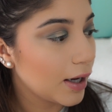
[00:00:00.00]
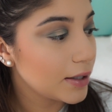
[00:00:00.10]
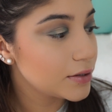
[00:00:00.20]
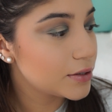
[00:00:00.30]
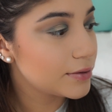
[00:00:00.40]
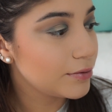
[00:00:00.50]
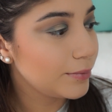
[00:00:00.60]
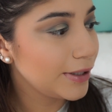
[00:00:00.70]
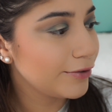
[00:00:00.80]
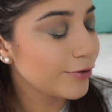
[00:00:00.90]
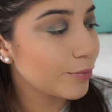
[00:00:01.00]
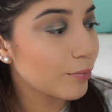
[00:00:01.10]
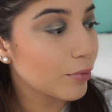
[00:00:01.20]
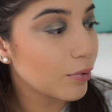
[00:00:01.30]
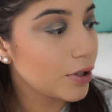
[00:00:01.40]
got so many of our
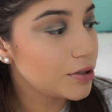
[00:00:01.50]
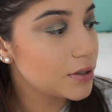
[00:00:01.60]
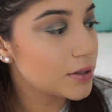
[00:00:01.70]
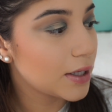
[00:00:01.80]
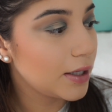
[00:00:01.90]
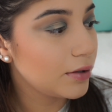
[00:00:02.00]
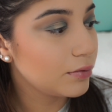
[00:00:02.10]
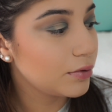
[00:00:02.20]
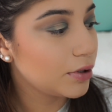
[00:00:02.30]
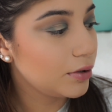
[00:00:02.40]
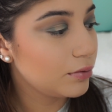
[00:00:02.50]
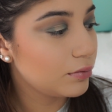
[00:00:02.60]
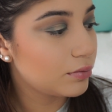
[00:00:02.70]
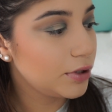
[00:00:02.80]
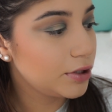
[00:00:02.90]
brushes, I don't know
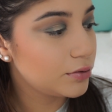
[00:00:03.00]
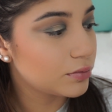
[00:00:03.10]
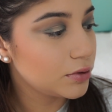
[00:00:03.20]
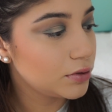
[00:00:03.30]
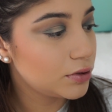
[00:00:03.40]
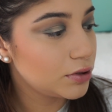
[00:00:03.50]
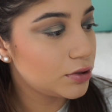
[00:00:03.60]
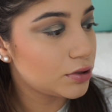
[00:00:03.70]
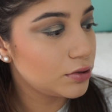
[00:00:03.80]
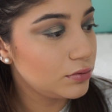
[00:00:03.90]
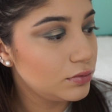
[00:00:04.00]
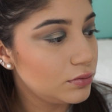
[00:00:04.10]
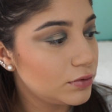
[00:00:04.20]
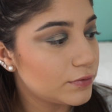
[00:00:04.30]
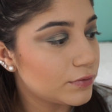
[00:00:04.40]
which ones to choose